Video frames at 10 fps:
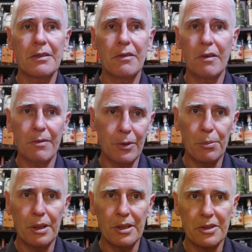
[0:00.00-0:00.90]
of if Four
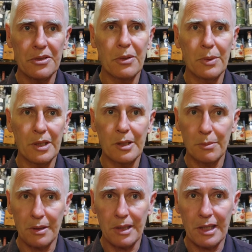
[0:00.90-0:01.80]
Pillars is not winning
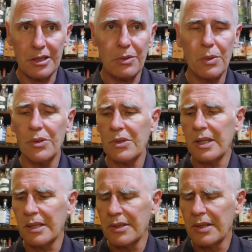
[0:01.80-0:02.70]
them, then Archie Rose
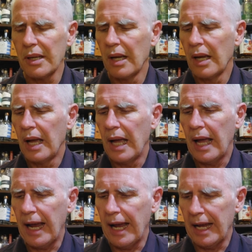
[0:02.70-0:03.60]
is.
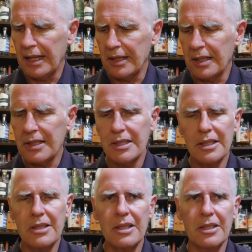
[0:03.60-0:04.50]
And this
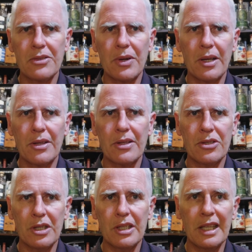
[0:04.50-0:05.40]
distiller strength
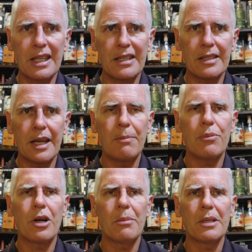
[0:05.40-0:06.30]
gin is a
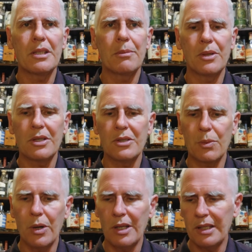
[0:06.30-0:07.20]
prime example as
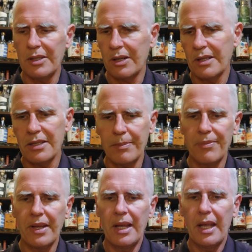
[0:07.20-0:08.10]
to why these guys are
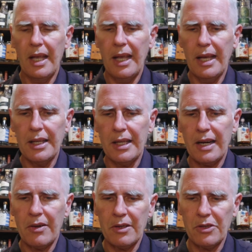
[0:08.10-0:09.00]
out there
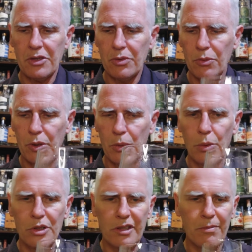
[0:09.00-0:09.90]
carrying the, the
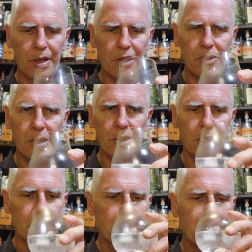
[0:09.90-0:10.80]
awards off by the
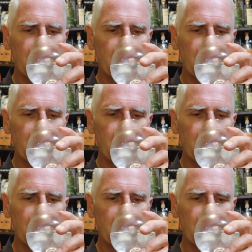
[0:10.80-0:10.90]
truckload.